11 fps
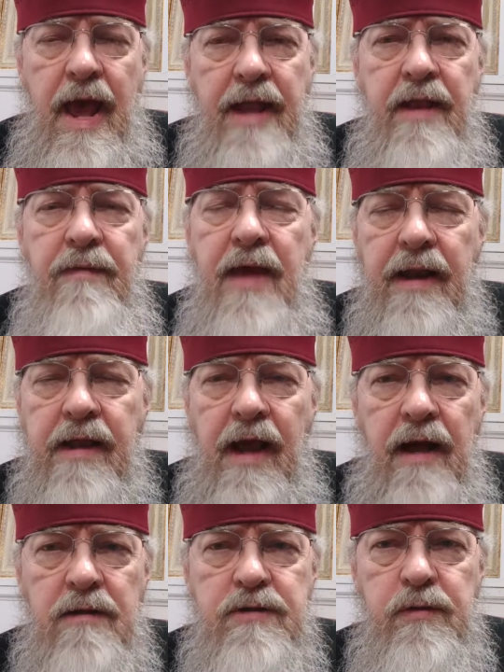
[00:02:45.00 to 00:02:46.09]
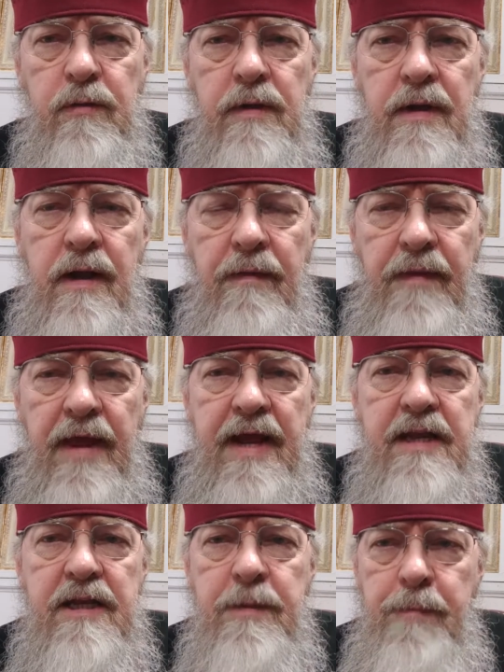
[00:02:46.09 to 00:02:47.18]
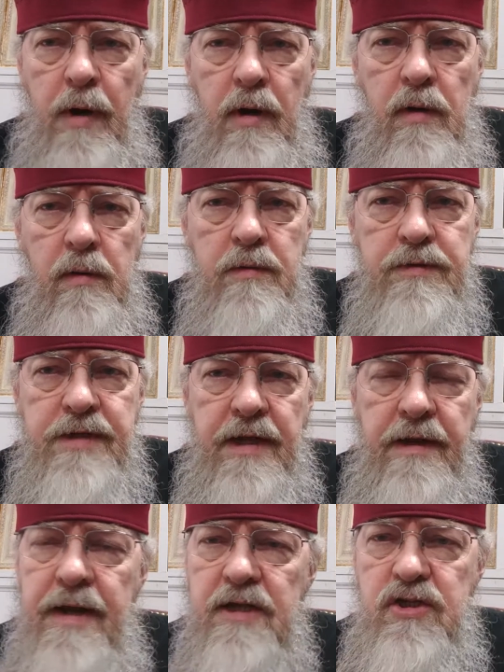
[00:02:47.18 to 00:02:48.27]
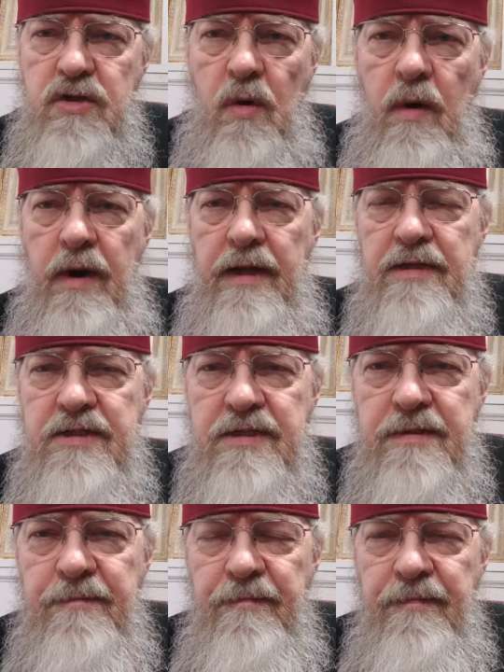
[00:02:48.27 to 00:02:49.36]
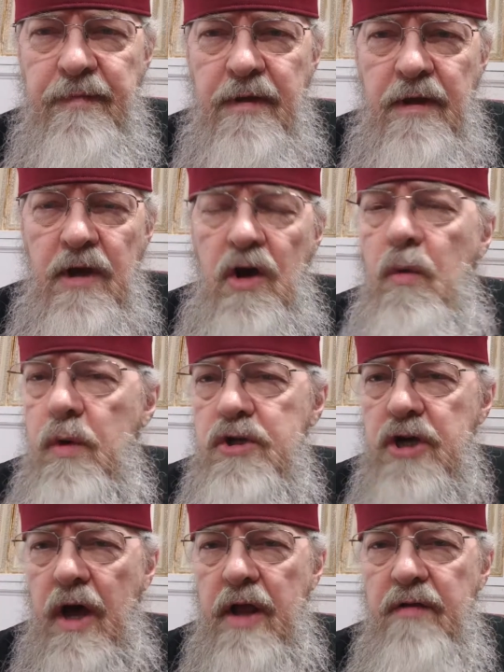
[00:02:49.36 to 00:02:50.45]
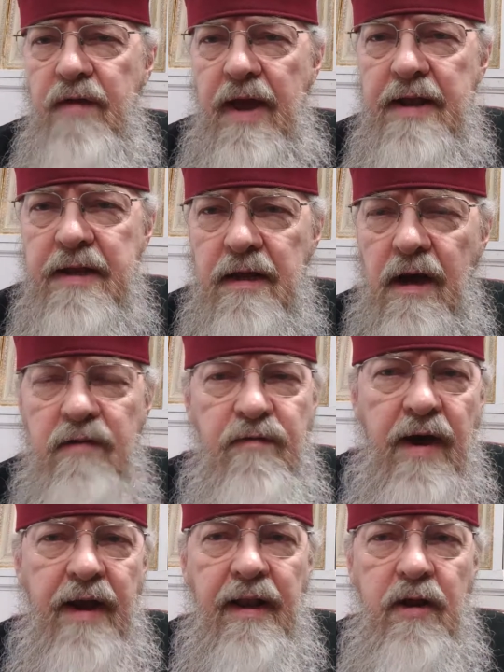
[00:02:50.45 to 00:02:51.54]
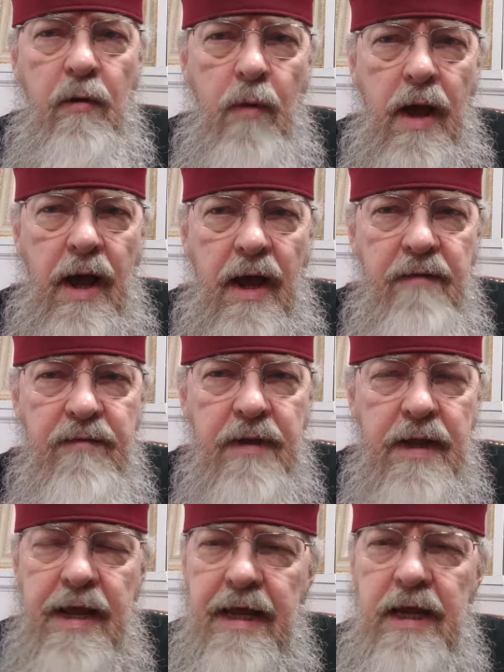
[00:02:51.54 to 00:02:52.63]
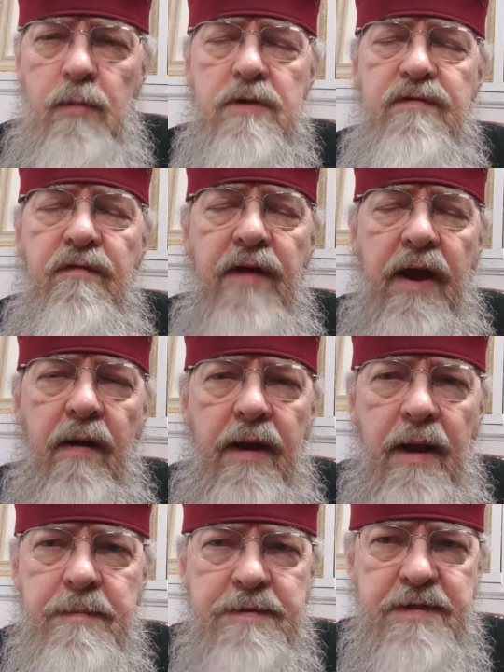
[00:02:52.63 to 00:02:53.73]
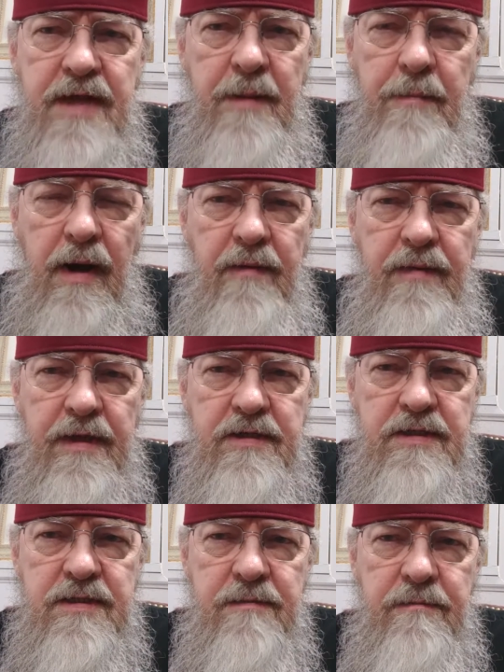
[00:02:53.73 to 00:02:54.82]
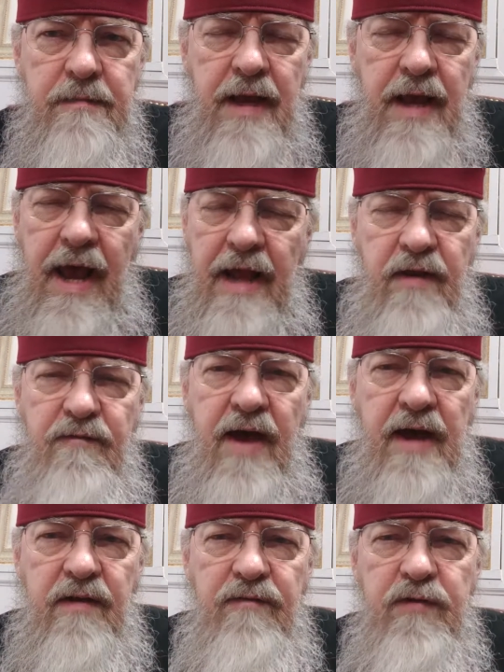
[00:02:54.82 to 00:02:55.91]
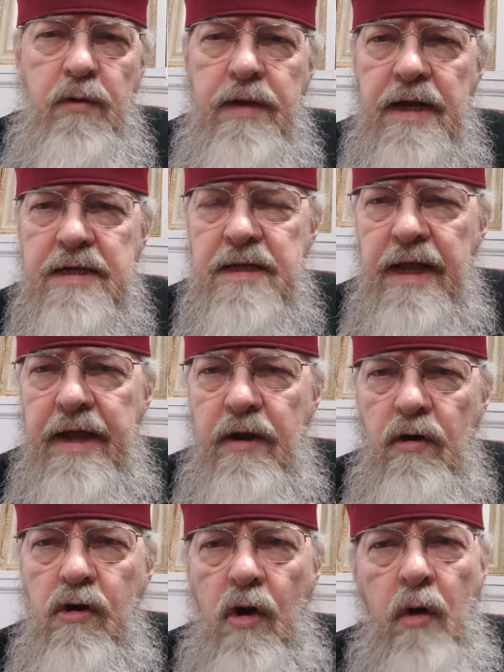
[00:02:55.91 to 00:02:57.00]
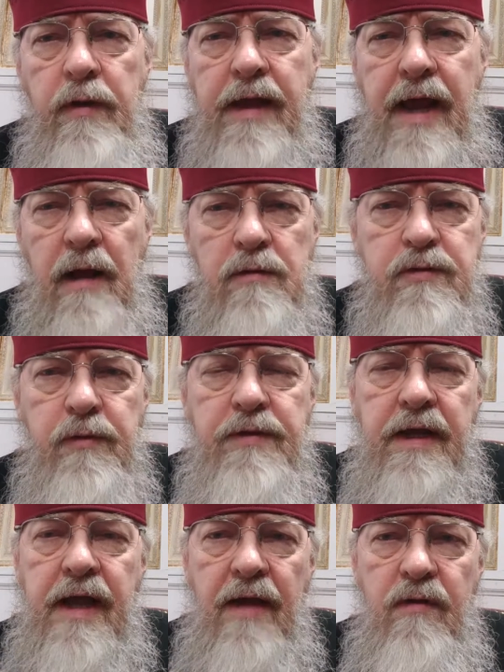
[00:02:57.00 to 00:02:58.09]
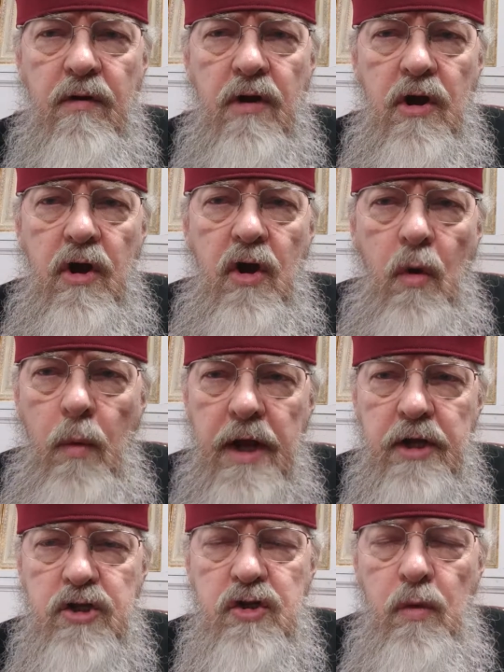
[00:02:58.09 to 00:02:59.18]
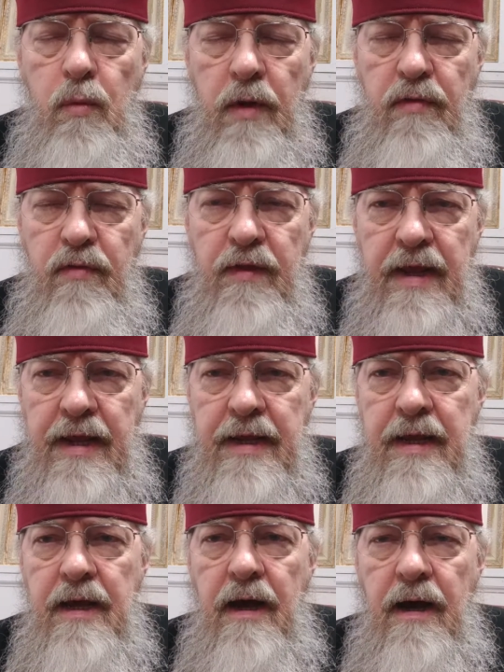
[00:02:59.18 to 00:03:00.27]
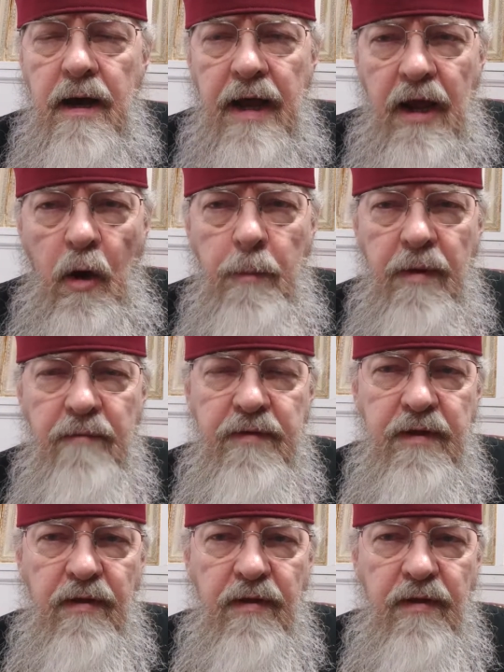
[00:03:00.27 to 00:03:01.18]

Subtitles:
And in that council, they deposed Nestorius. When John of Antioch finally arrived, he was very upset by this. And in fact, a few days later, called a council together, which, with the help of the